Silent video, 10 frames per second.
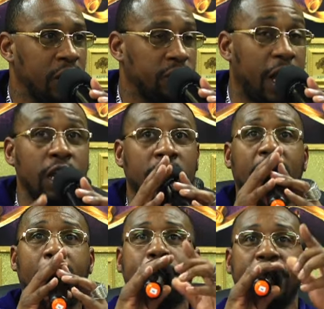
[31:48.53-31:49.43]
They're
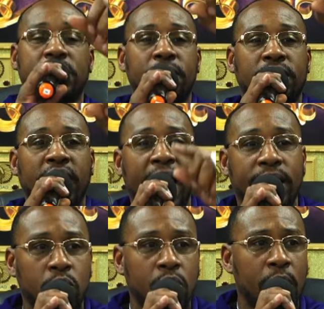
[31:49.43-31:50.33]
looking at Bishop
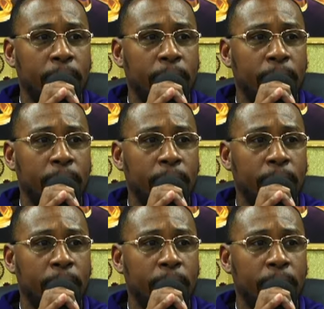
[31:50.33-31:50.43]
Nathaniel.